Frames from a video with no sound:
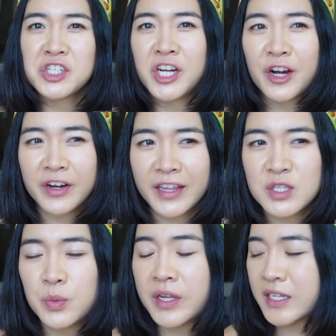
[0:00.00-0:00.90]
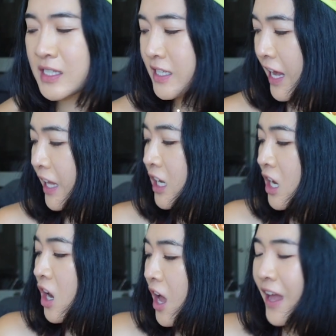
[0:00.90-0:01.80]
cherry, that's what it said.
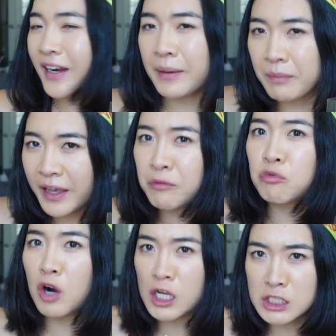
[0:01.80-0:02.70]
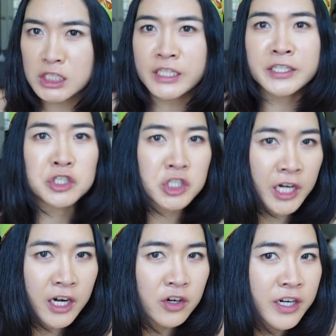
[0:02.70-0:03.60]
And I'm like, rustic
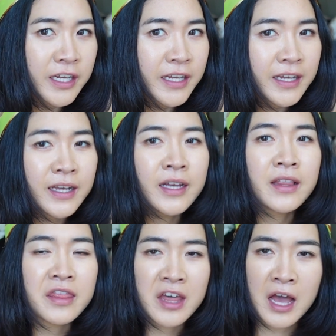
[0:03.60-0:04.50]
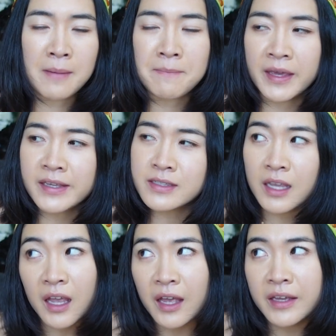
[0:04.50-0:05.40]
cherry, that makes
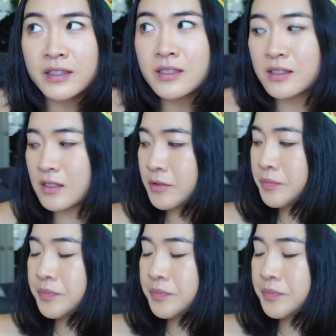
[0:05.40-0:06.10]
sense.